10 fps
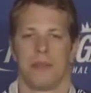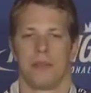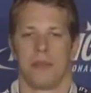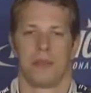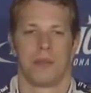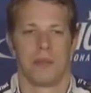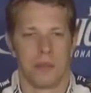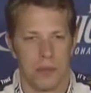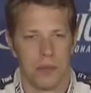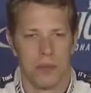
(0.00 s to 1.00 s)
Brant James,
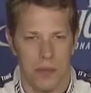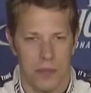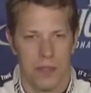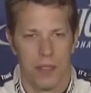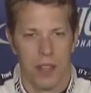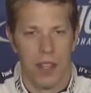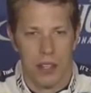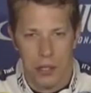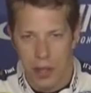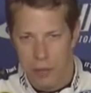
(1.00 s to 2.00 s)
USA Today Sports.
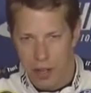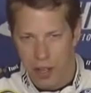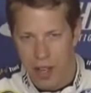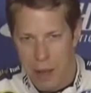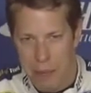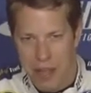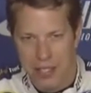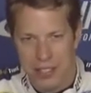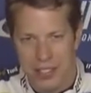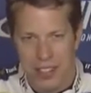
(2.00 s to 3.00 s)
Do you have a hot
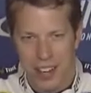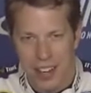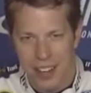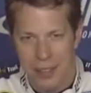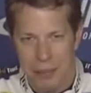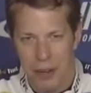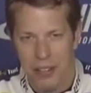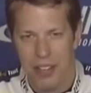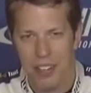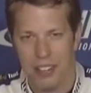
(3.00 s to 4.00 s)
pass today? I Brant
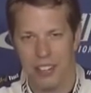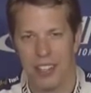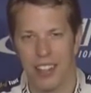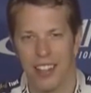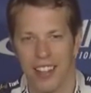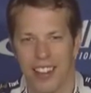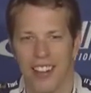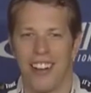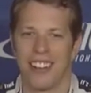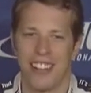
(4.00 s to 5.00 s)
got James? taken away. Uh,
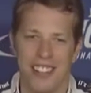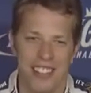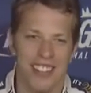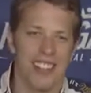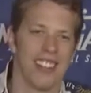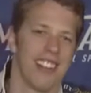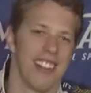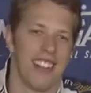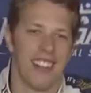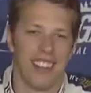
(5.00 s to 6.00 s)
oh, early. did you? Yeah, I'm
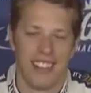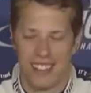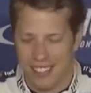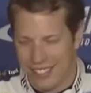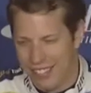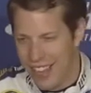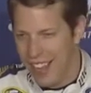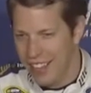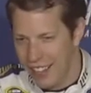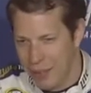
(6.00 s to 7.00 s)
just gonna give that guy. My...
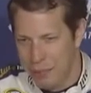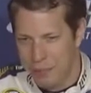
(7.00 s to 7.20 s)
Dang, it